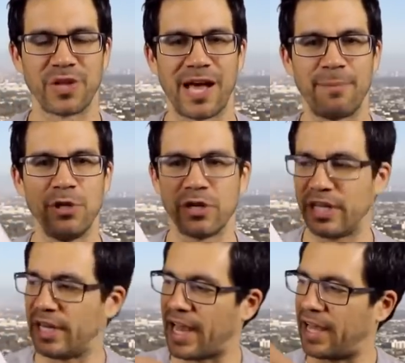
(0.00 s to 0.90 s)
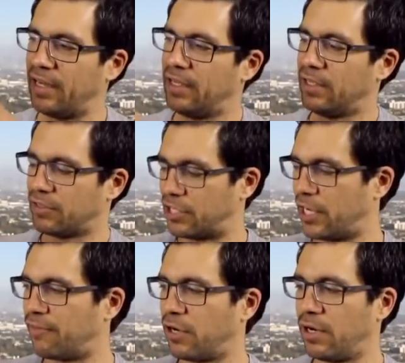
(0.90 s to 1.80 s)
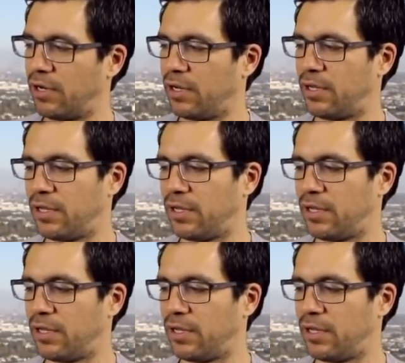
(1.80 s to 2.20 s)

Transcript: I'm looking at the cover,